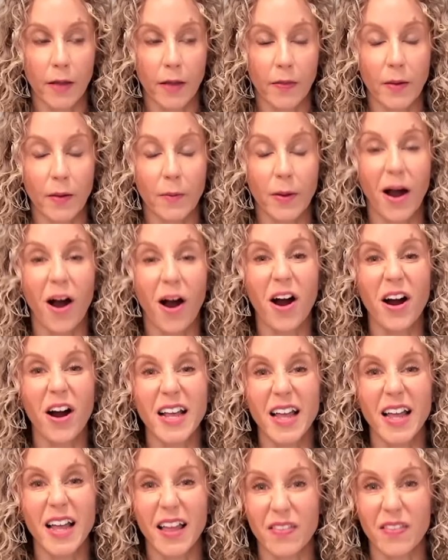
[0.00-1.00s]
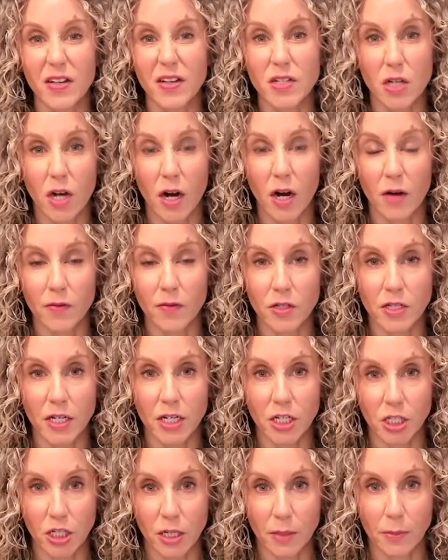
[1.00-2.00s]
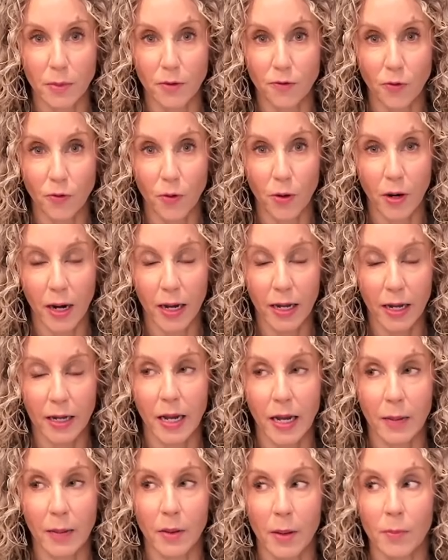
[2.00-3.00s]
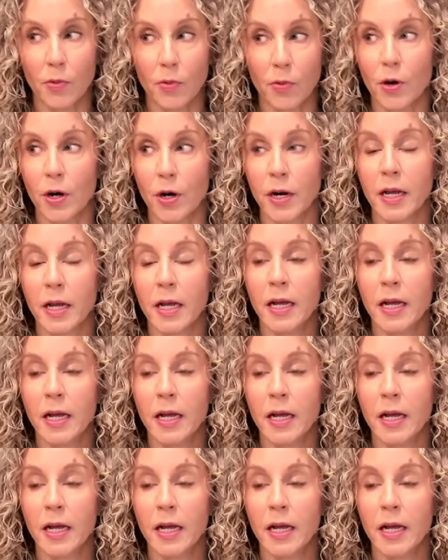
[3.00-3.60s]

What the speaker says: and they were already in this conversation before I had come on board.